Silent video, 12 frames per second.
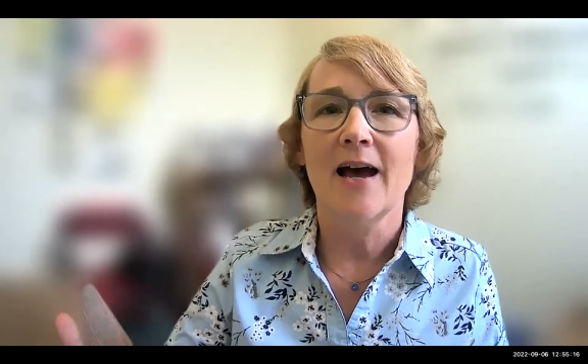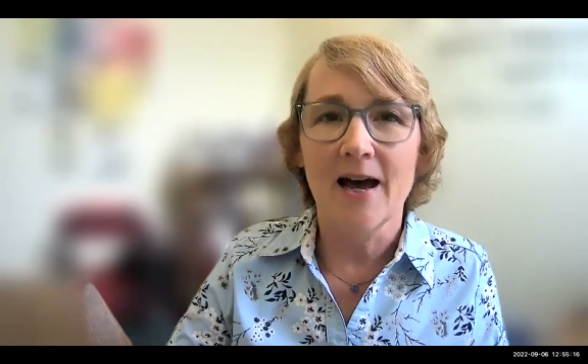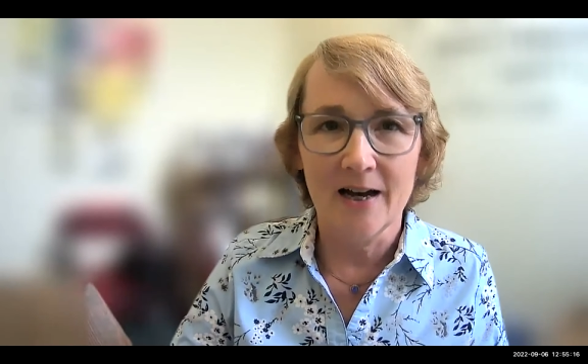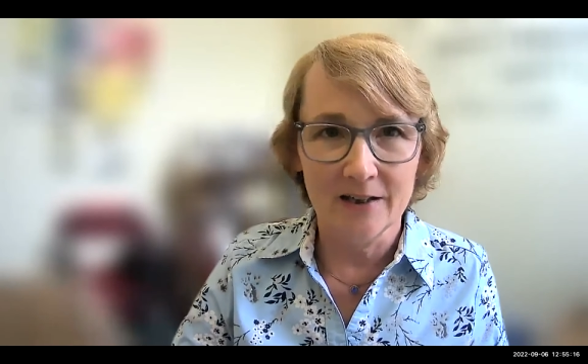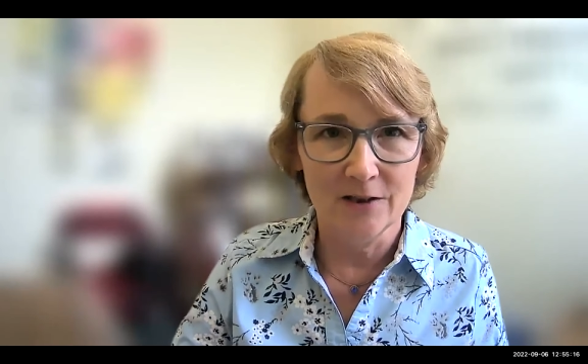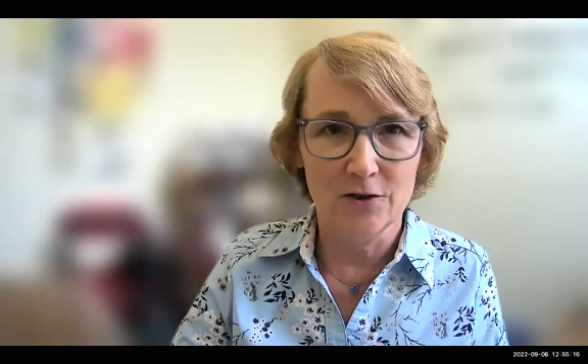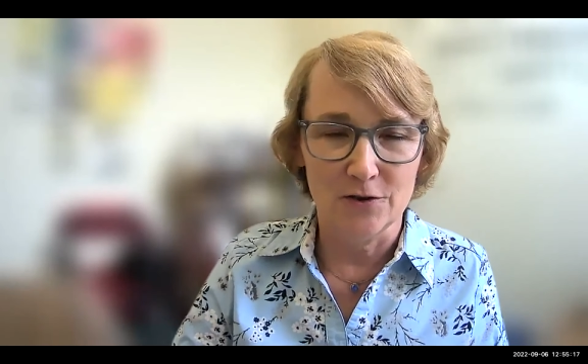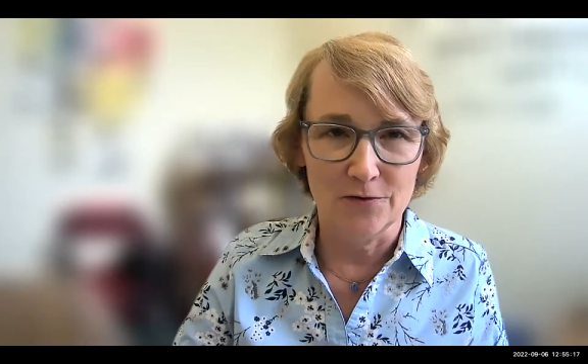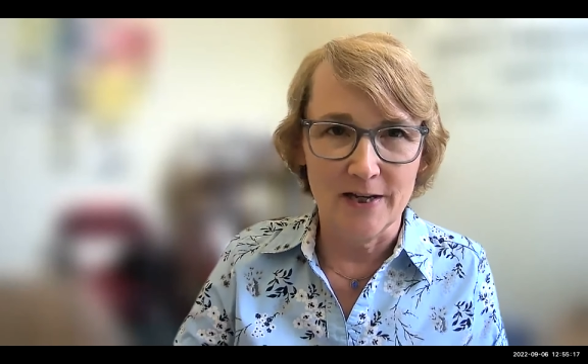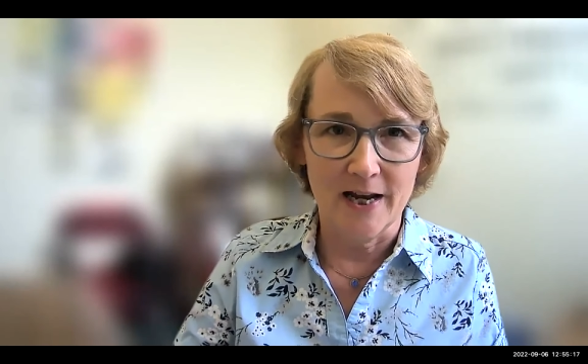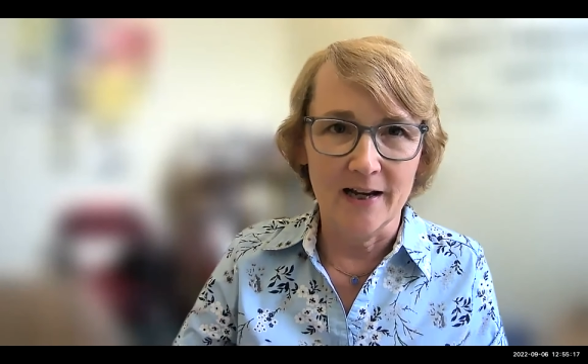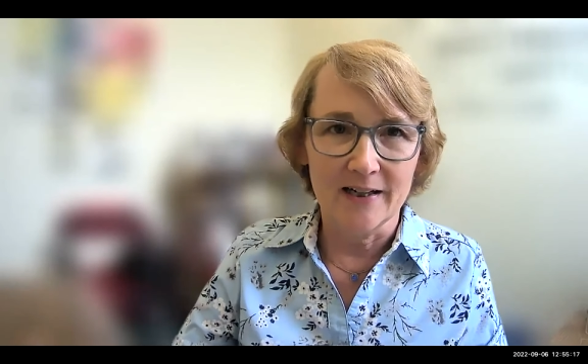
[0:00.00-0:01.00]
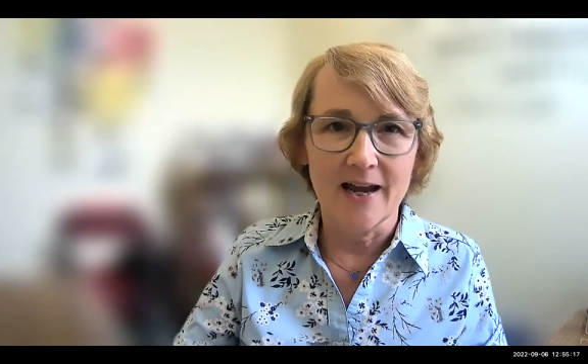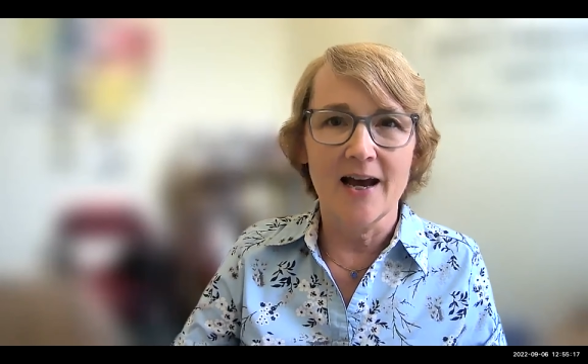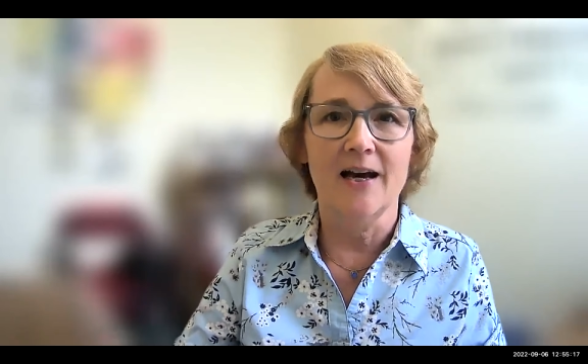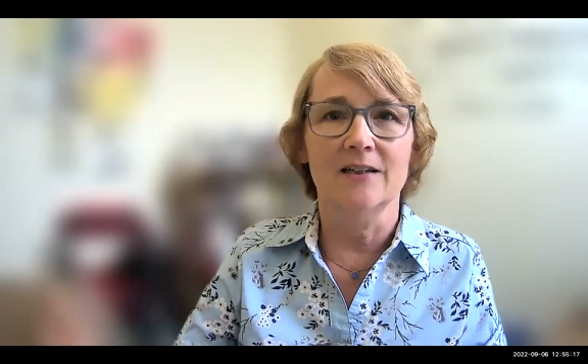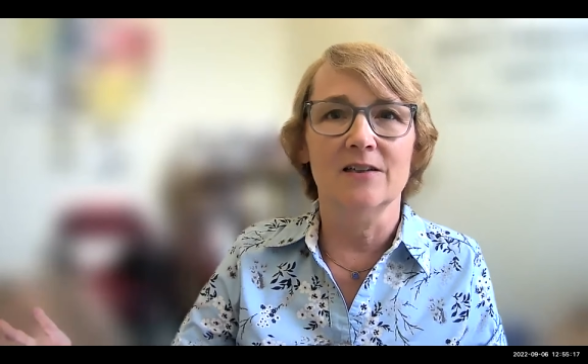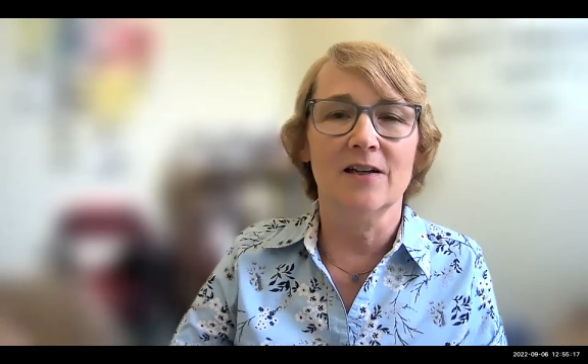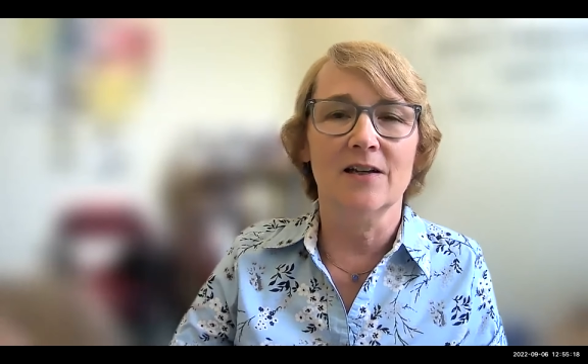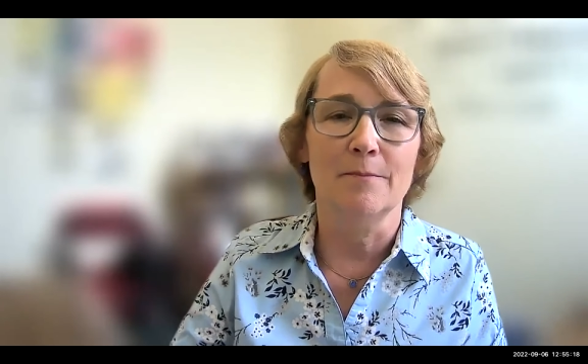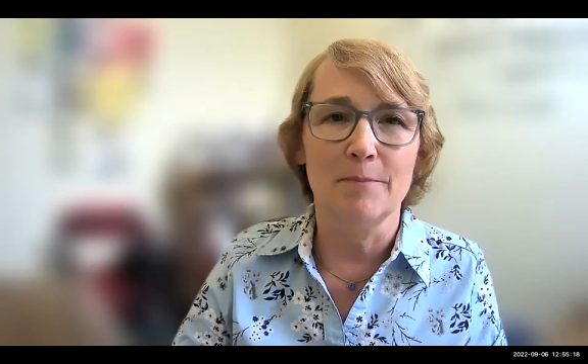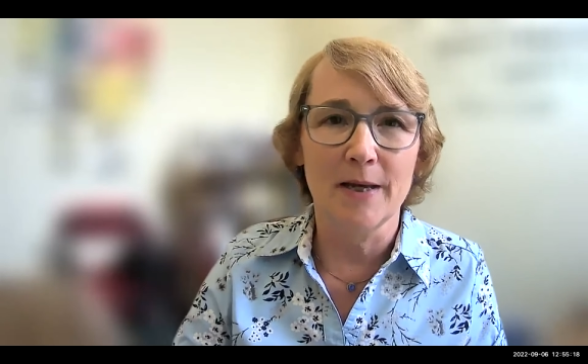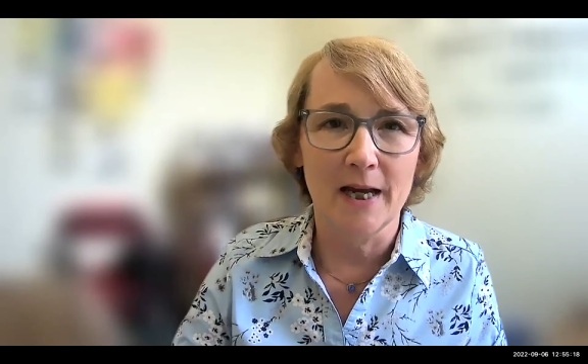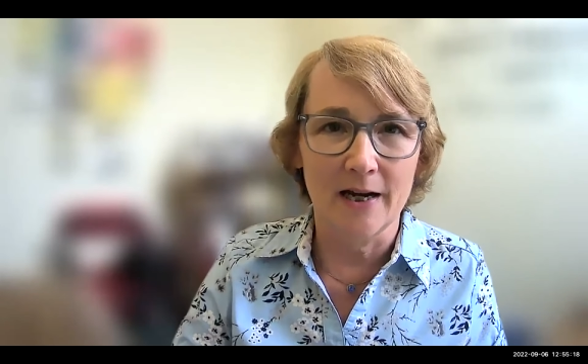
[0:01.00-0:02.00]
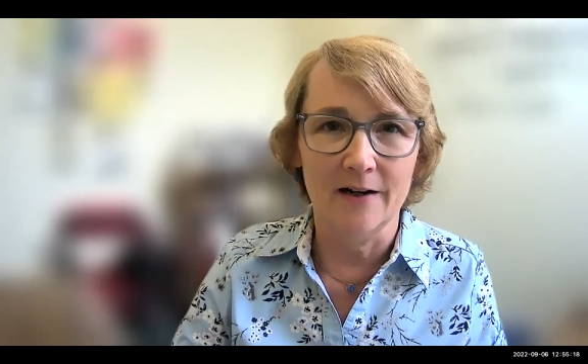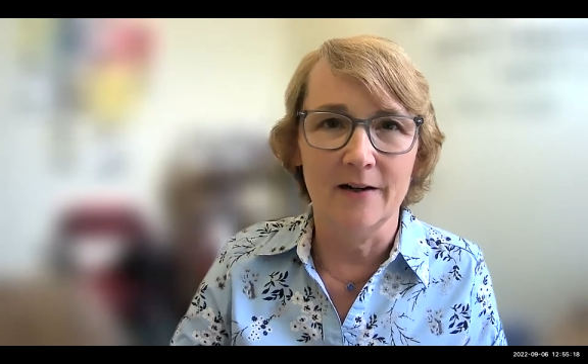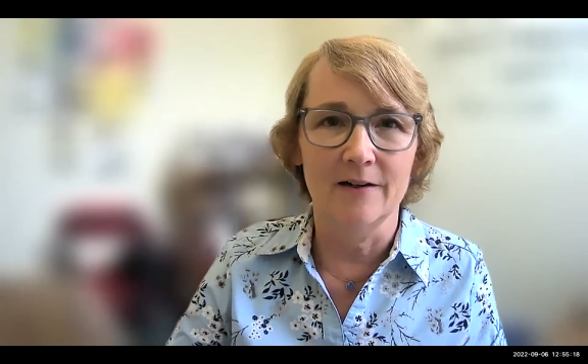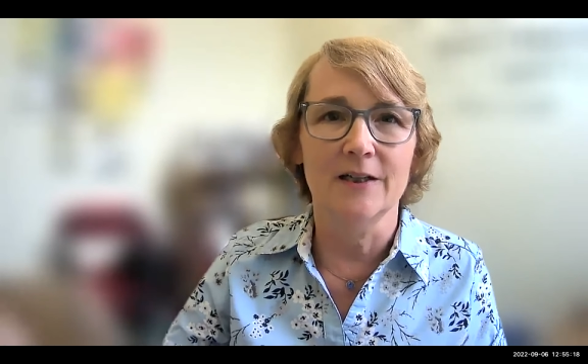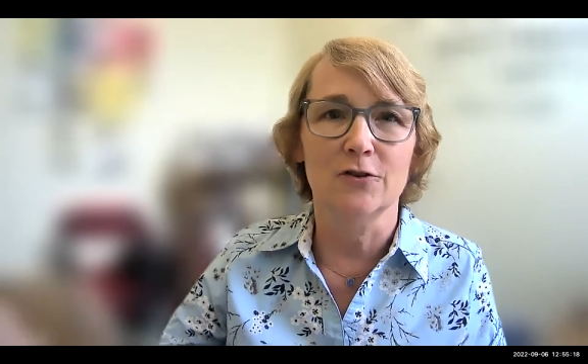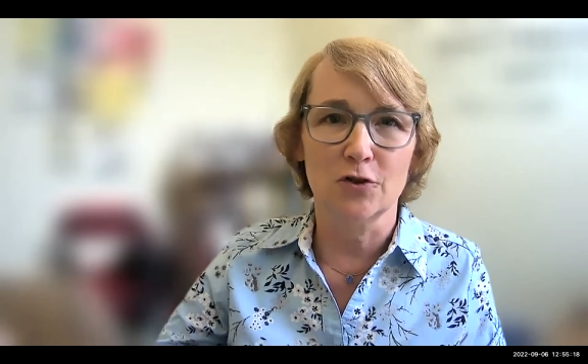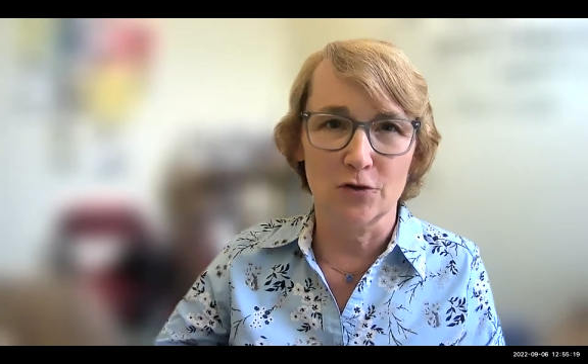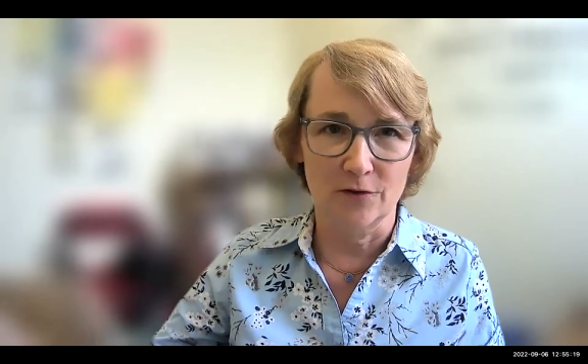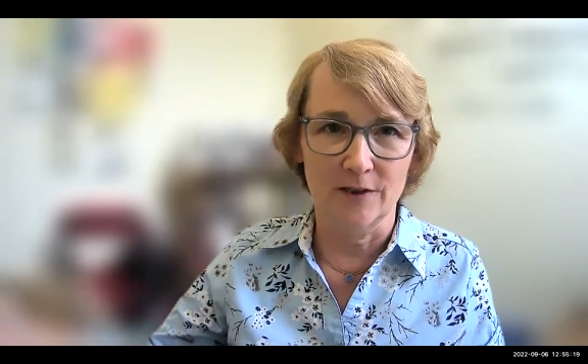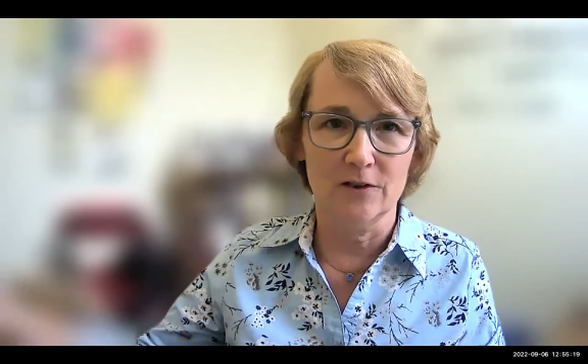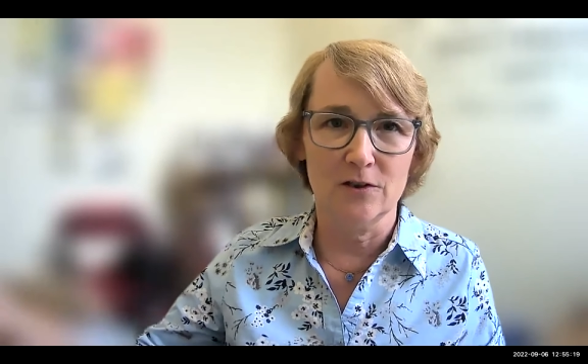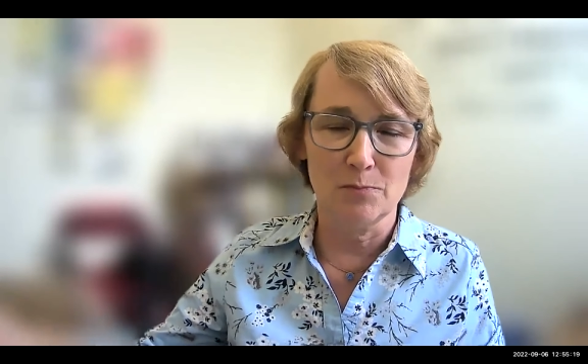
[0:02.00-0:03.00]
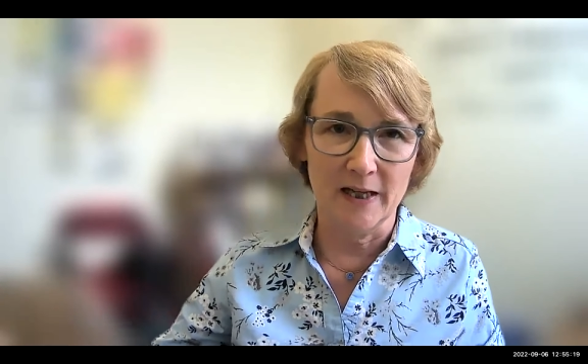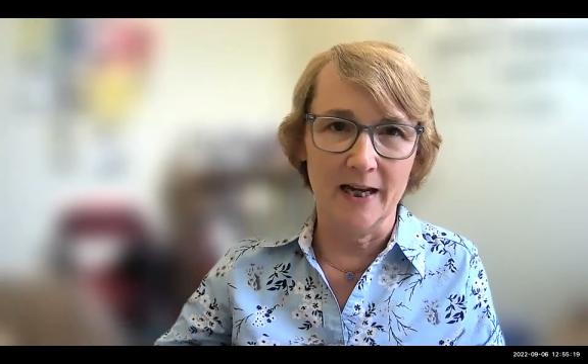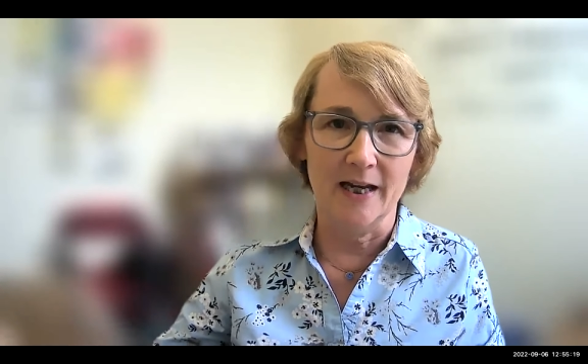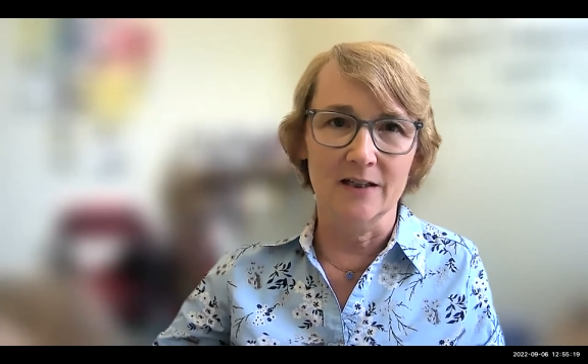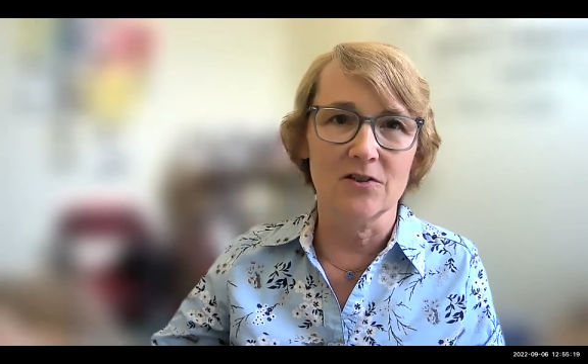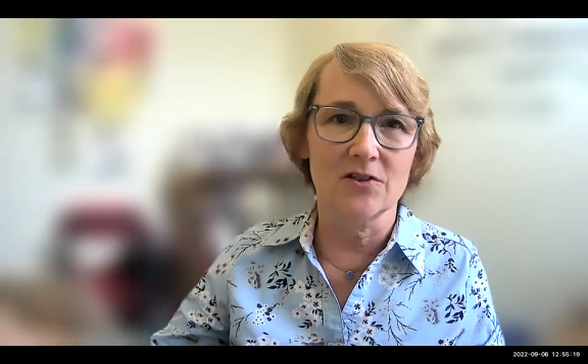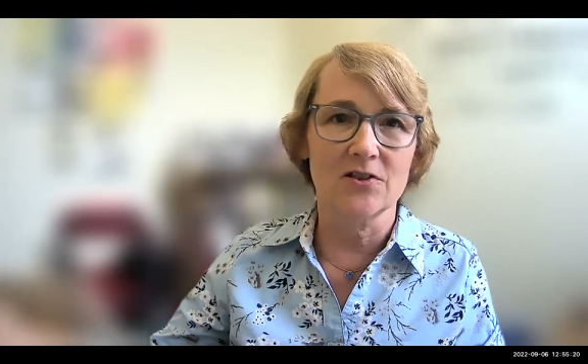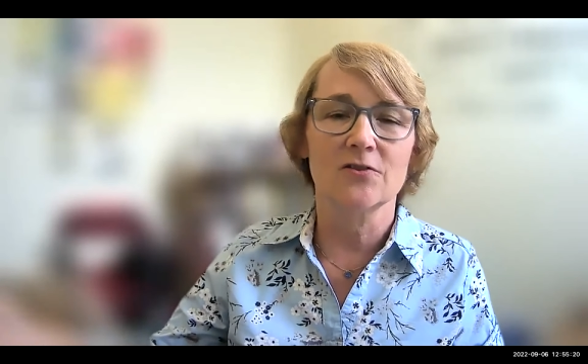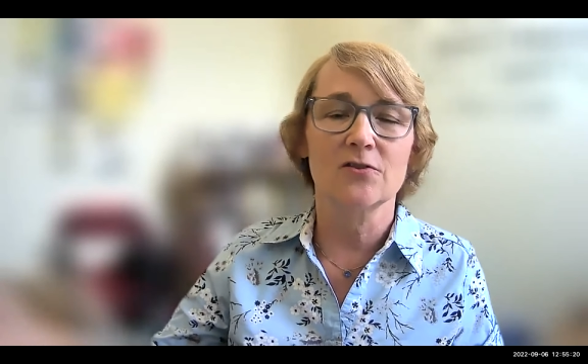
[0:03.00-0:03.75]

how to do that, how to compare insurance plans